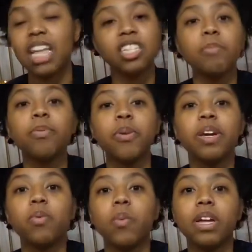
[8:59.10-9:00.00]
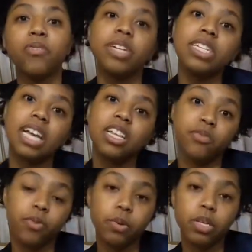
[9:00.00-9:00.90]
at some point, when retail
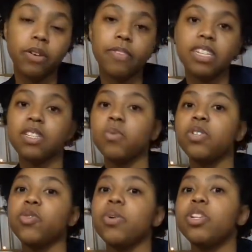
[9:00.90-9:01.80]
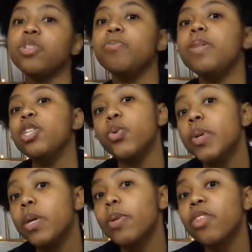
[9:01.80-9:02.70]
and food service isn't what you want to be
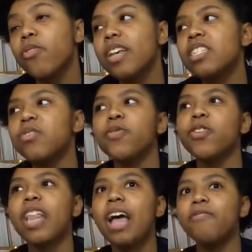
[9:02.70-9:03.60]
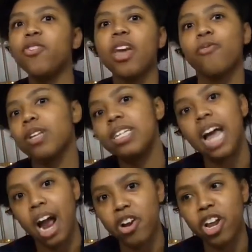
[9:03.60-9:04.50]
doing with the rest of your life, you get really
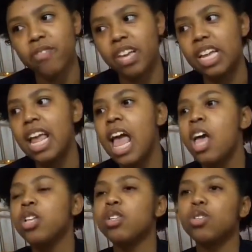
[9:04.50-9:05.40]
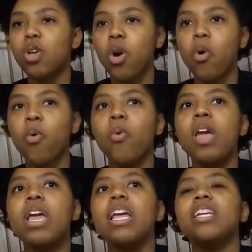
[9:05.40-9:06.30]
tired of it.
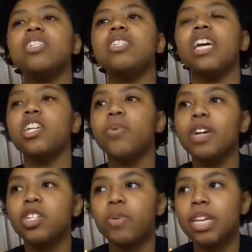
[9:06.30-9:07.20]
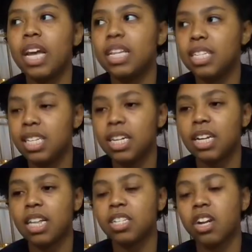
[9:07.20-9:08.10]
So, in January
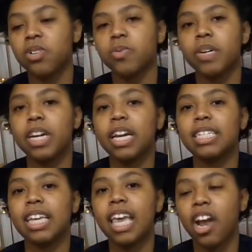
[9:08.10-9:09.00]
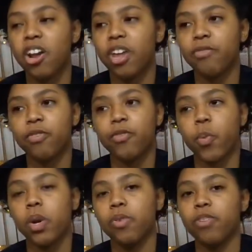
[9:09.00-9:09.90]
2018, I started working as a caregiver
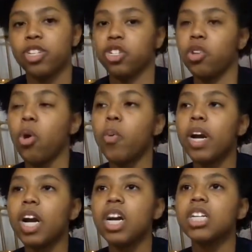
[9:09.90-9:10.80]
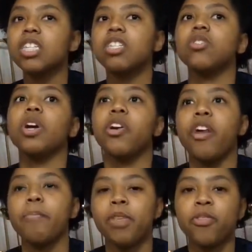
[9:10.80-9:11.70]
for one of Richard's coworkers to her
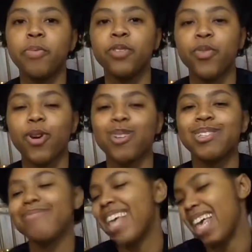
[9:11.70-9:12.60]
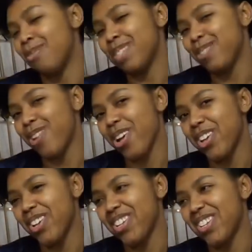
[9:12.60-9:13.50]
grandmother, Miss Rose. Hey, Miss
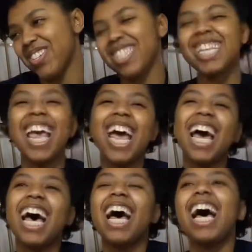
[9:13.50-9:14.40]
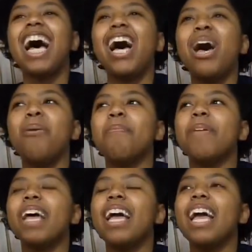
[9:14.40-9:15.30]
Rose.
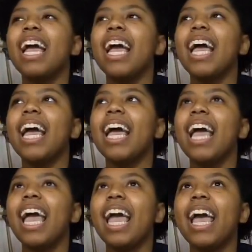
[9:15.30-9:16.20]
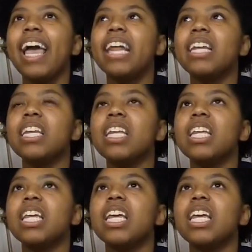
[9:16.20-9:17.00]
Um, and